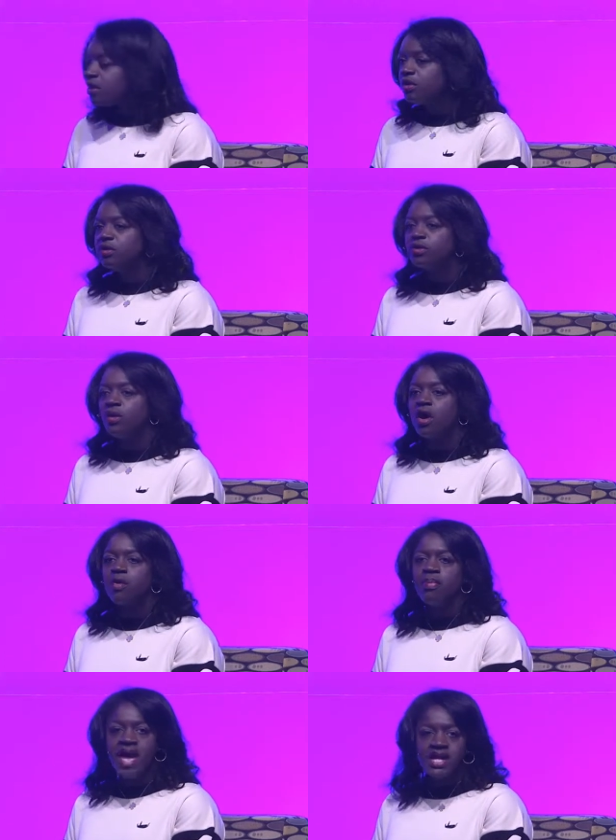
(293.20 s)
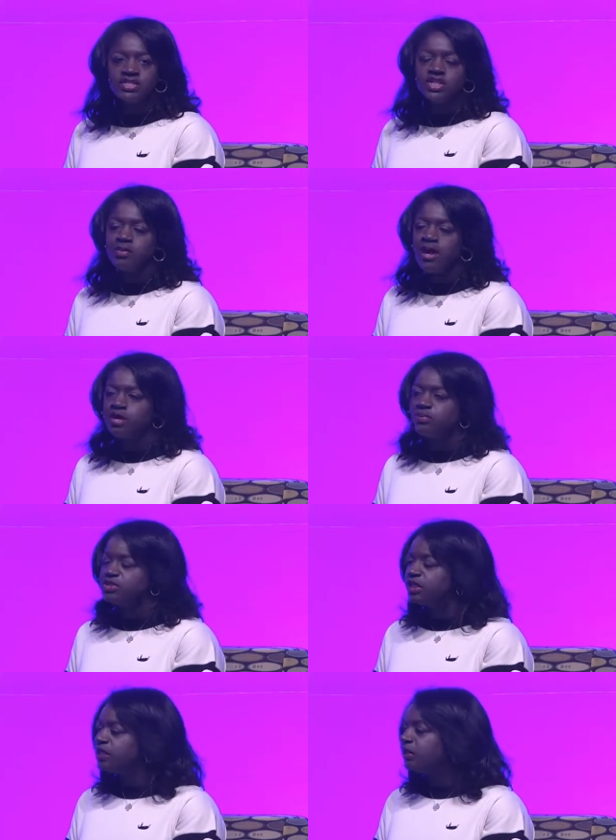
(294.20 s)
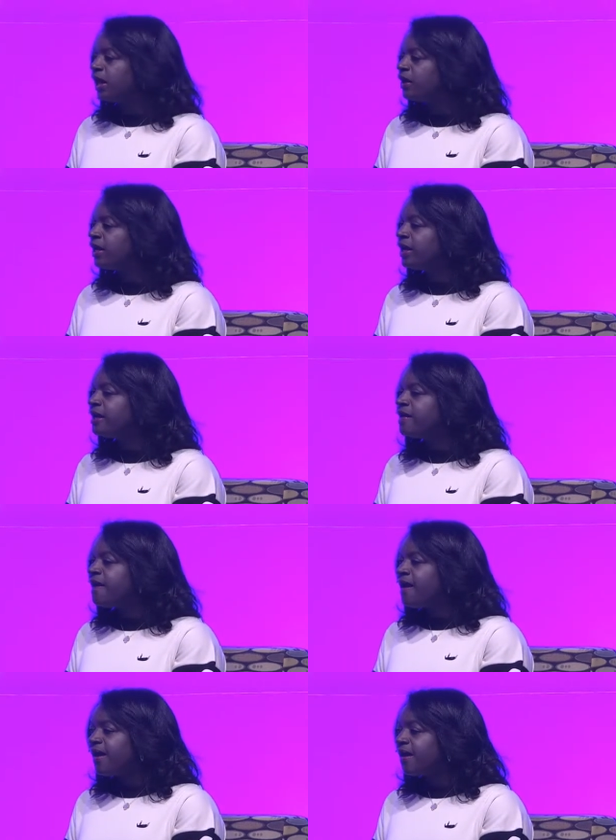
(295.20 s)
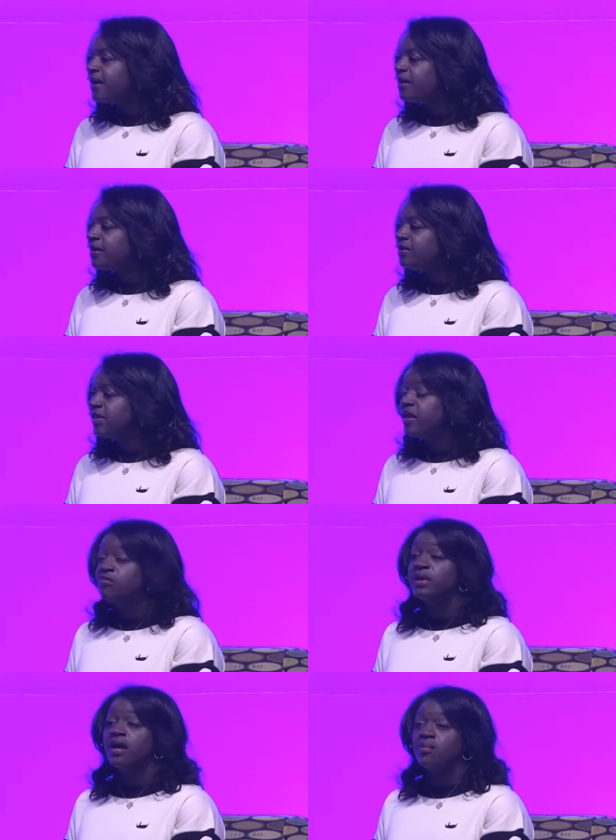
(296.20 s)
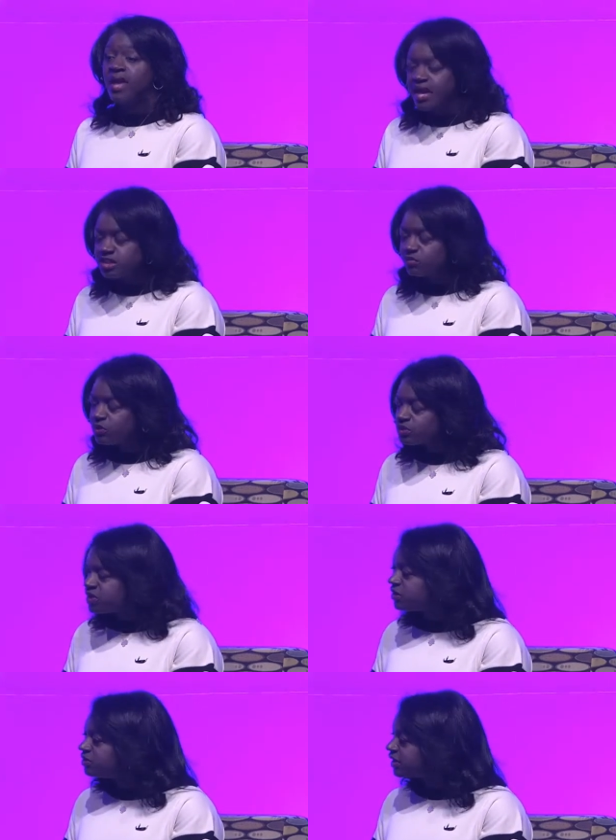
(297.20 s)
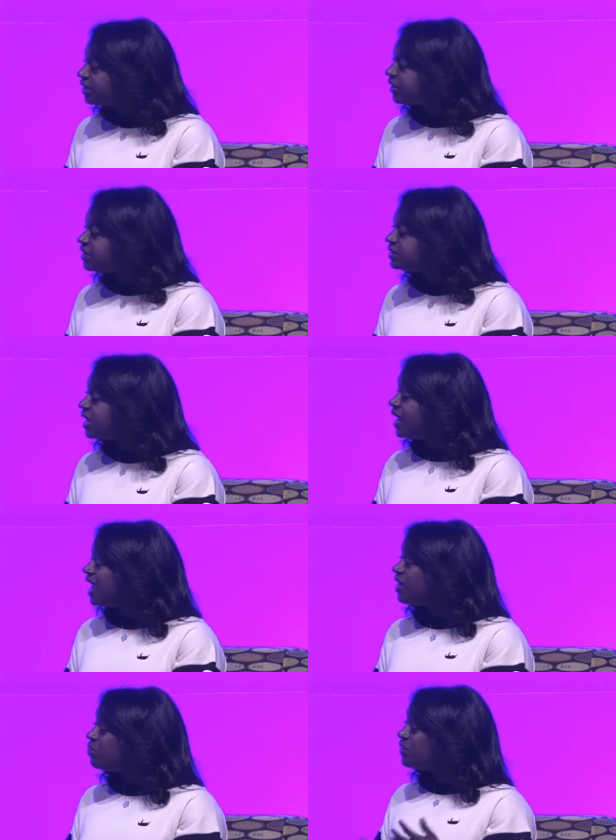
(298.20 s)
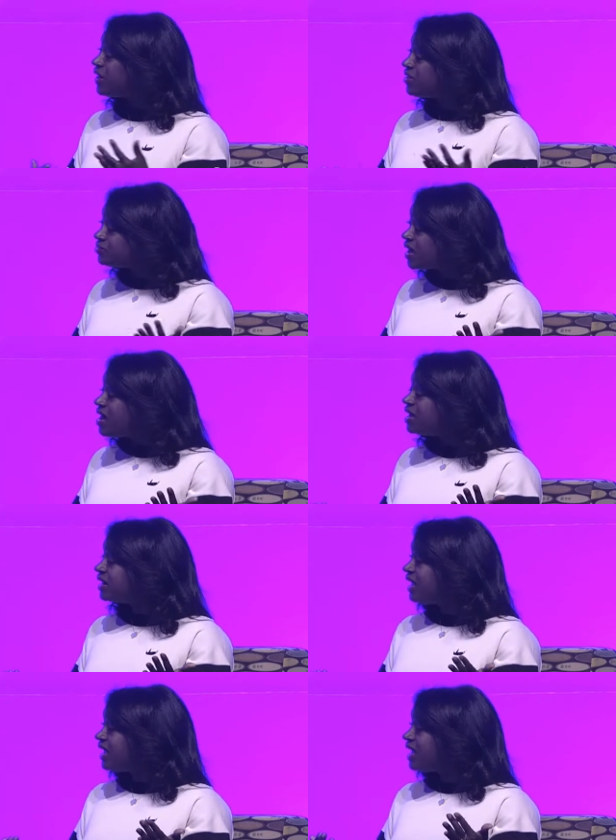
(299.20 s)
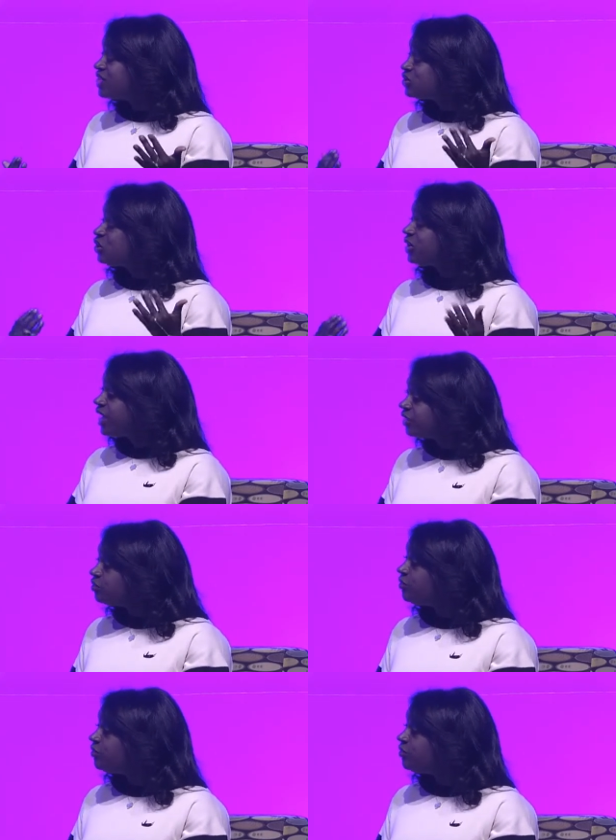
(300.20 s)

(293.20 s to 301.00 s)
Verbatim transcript: who are passionate about a particular area, and they have become experts in those areas. And what they have done is created a